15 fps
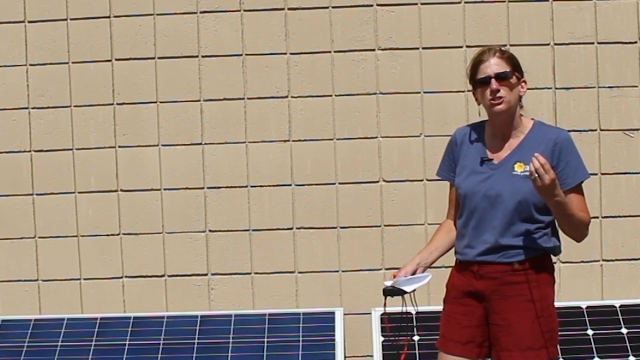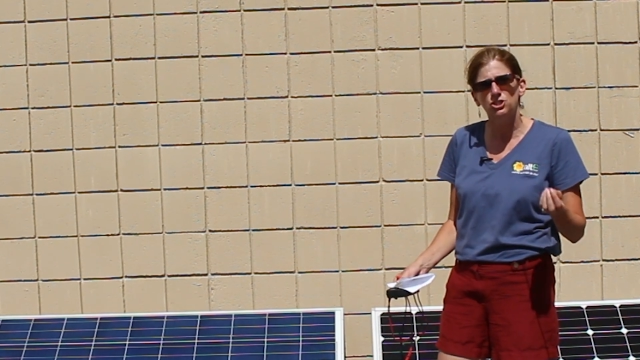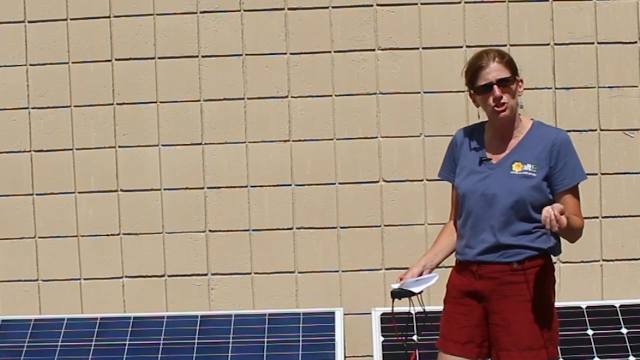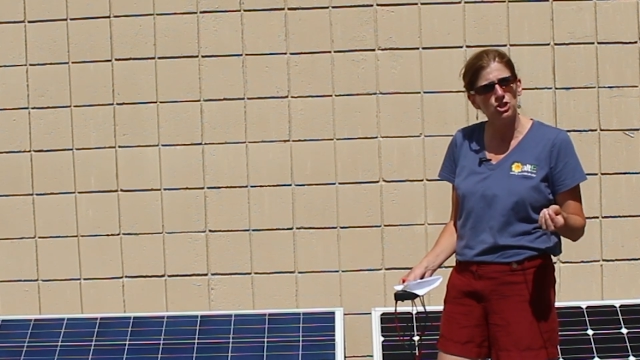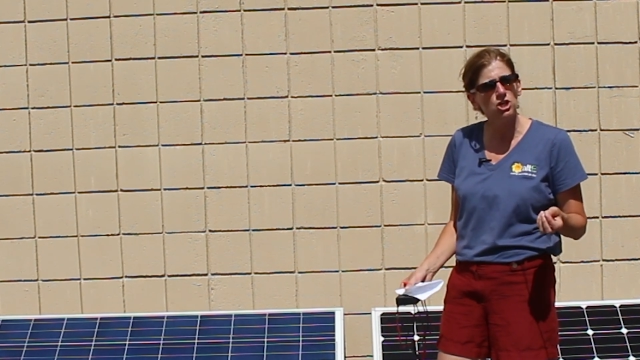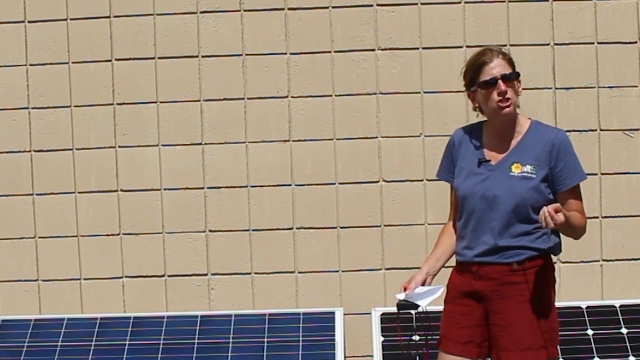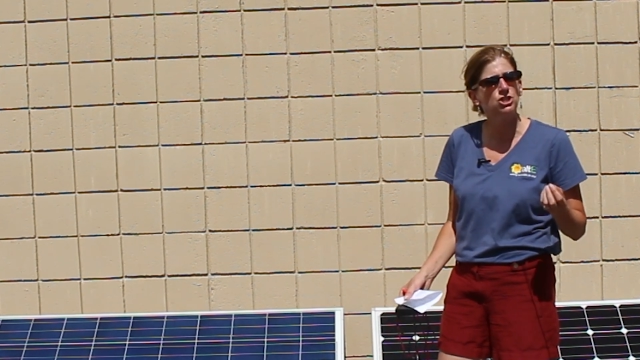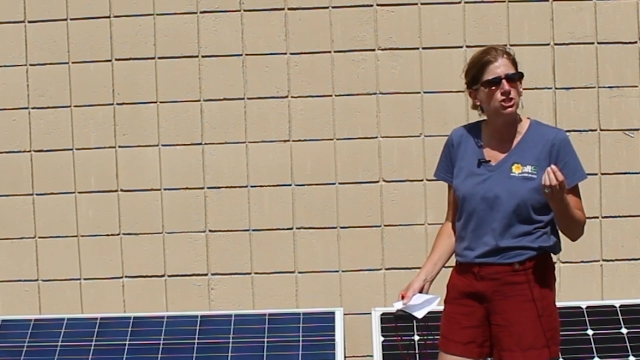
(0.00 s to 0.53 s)
to
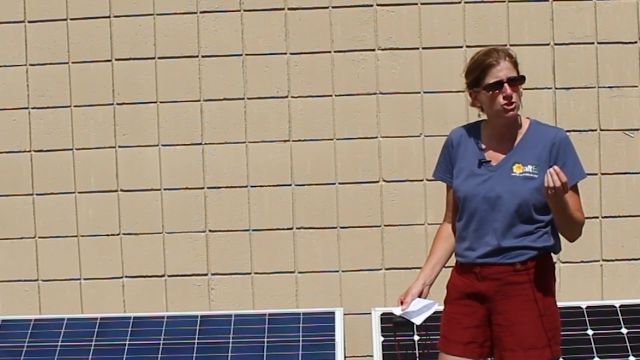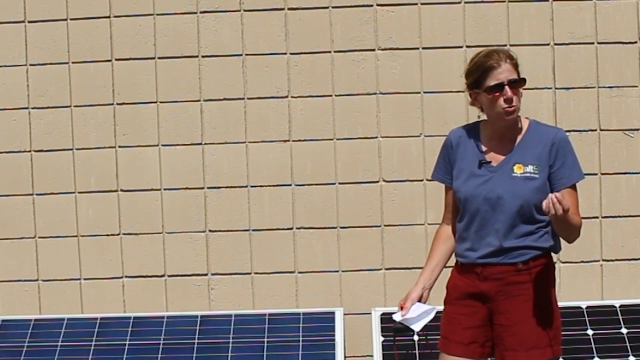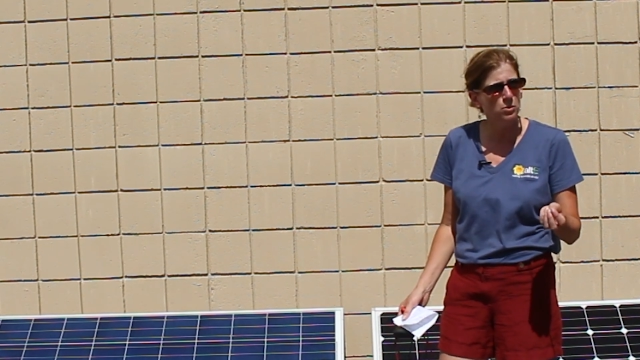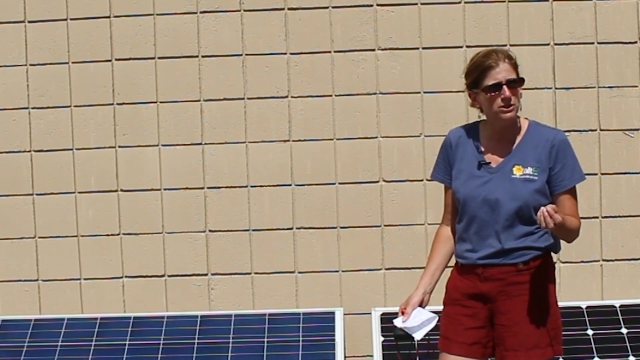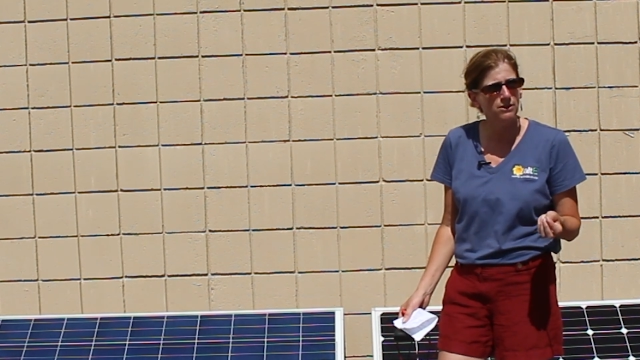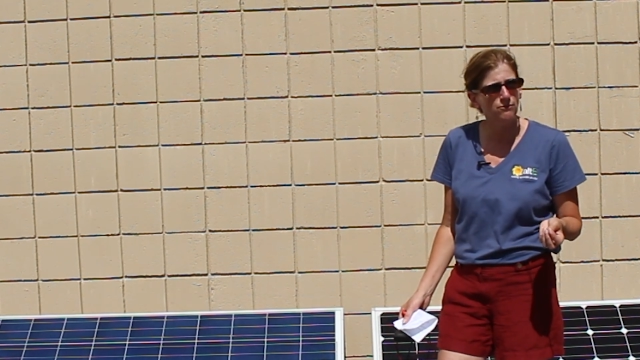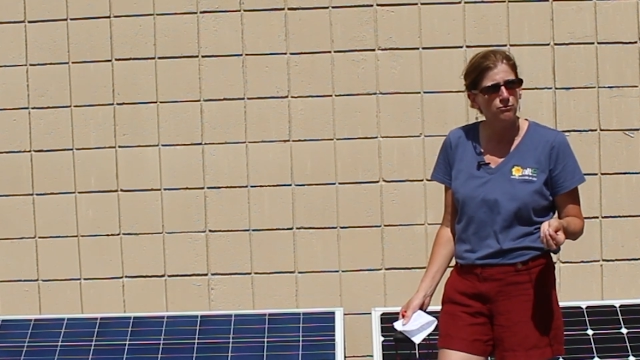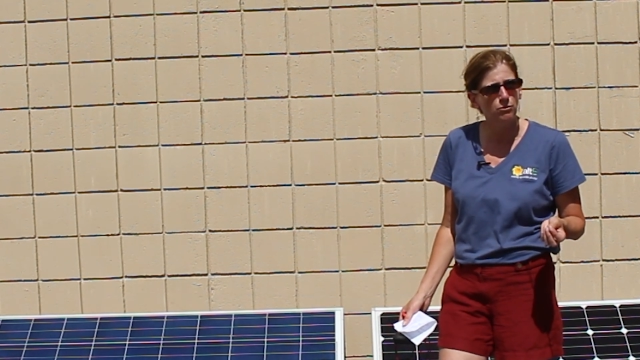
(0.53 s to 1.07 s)
charge a
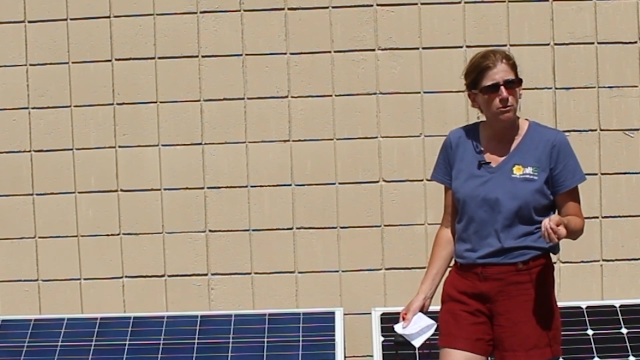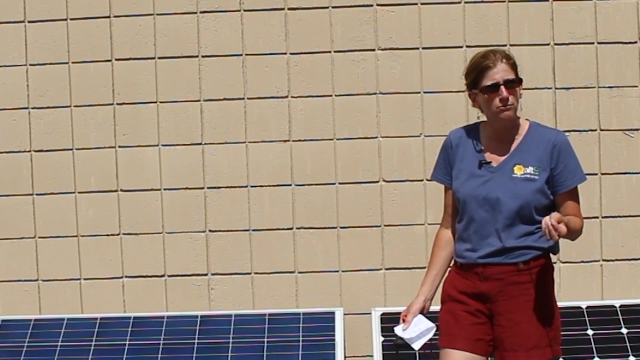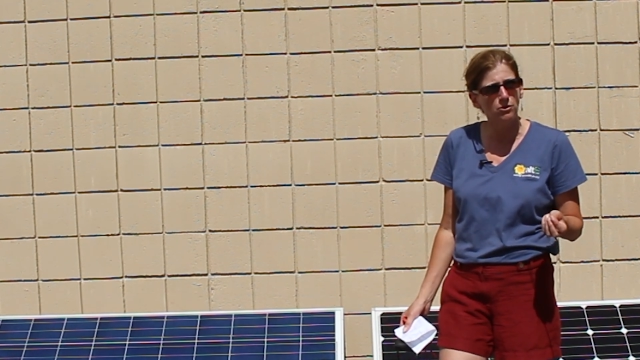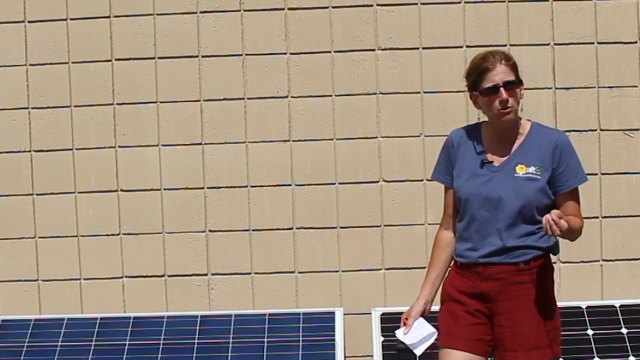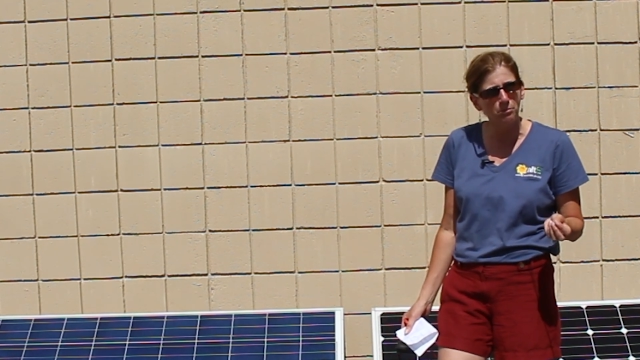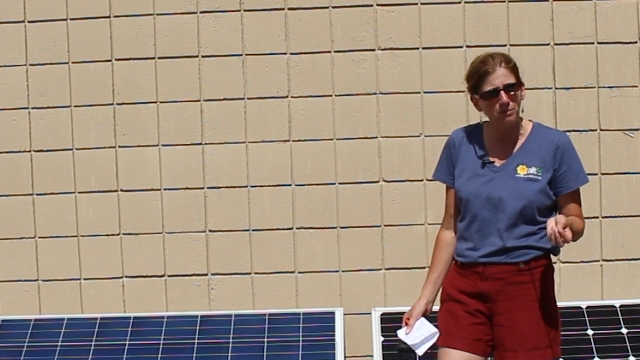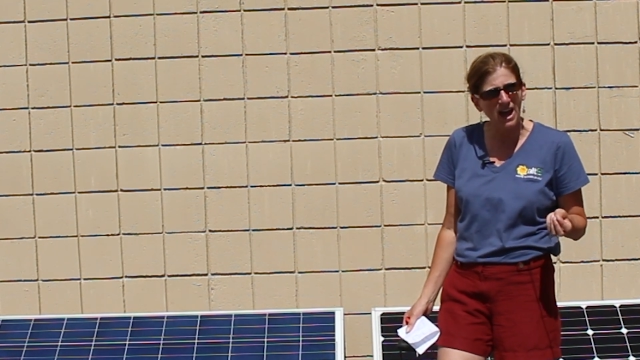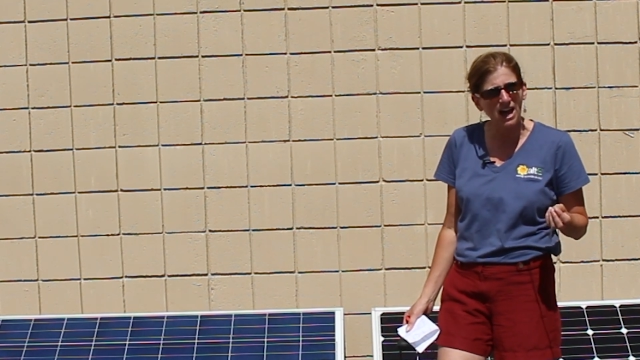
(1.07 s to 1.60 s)
24
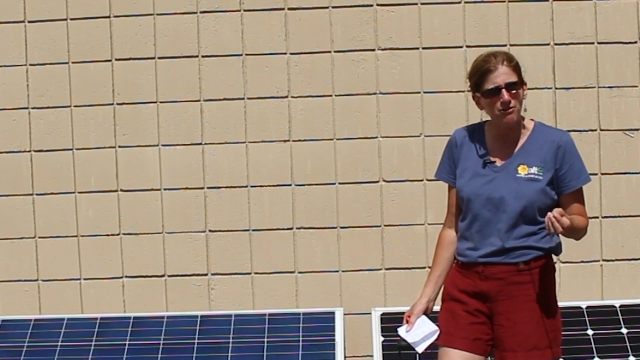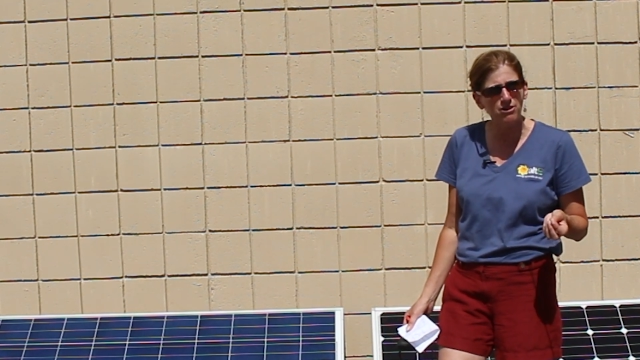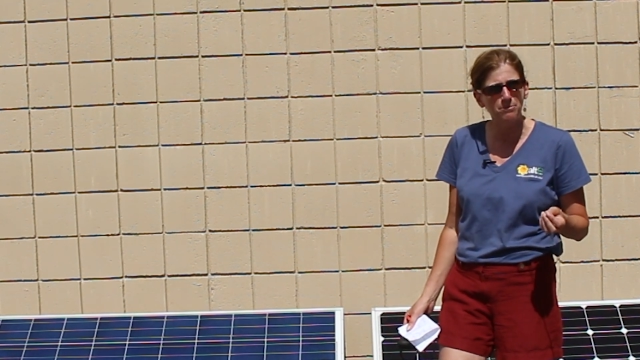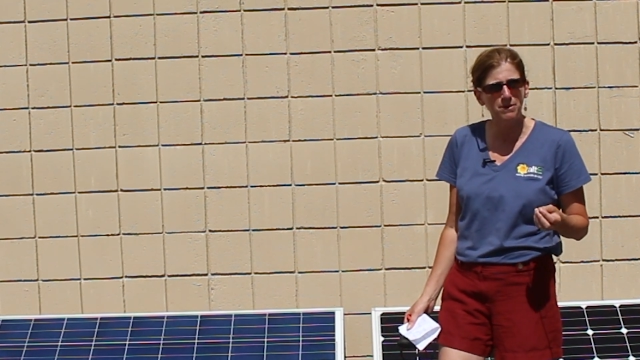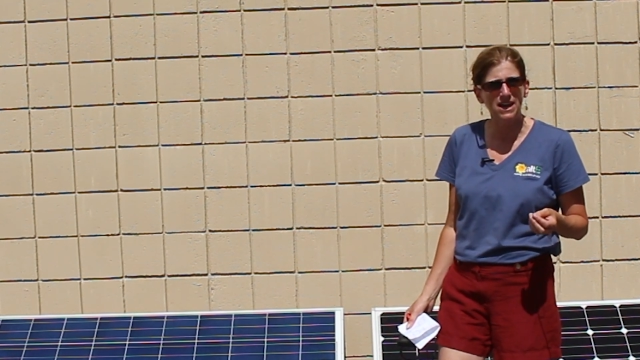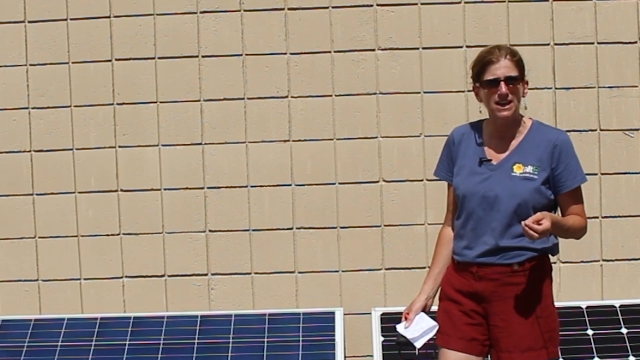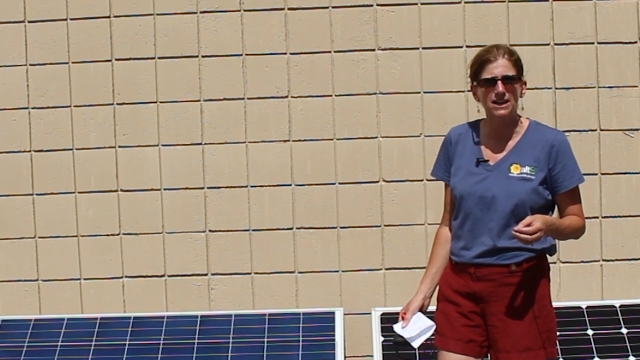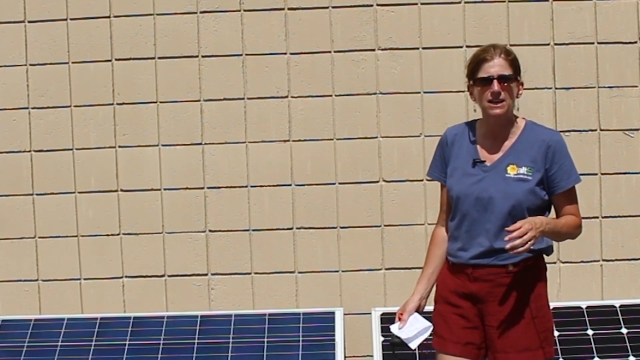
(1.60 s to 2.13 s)
volt
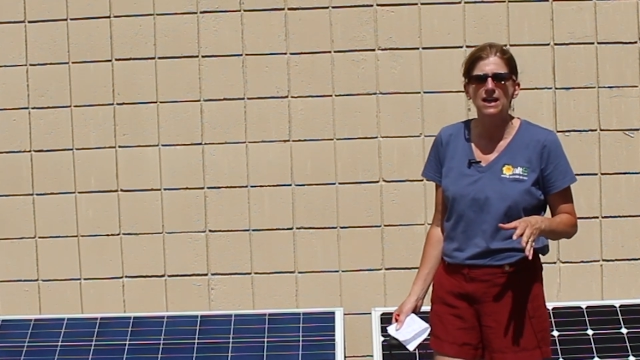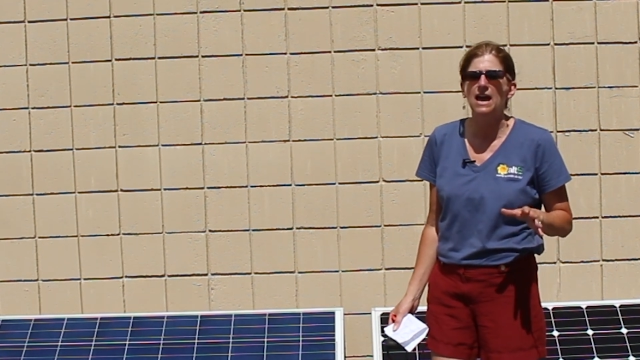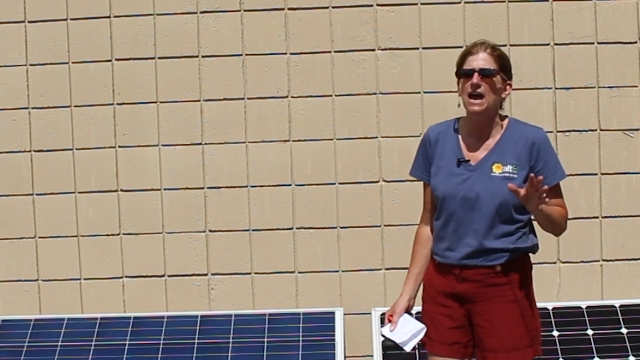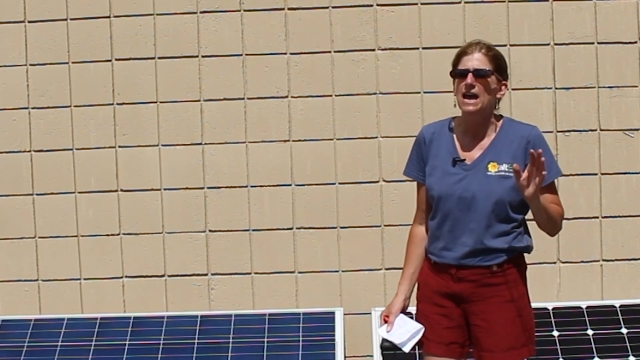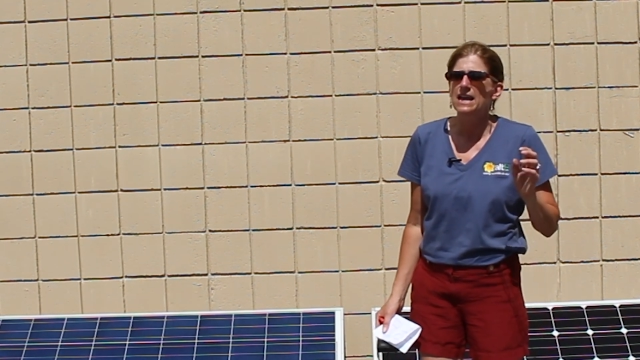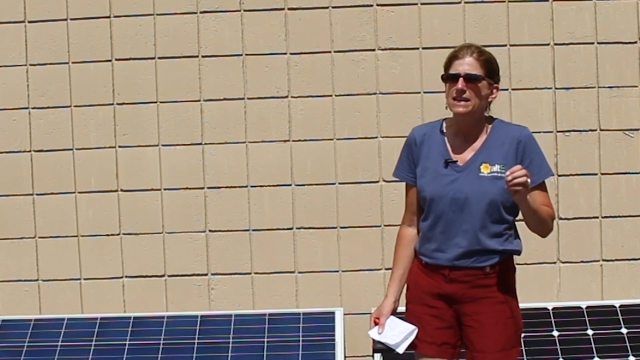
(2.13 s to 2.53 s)
battery bank.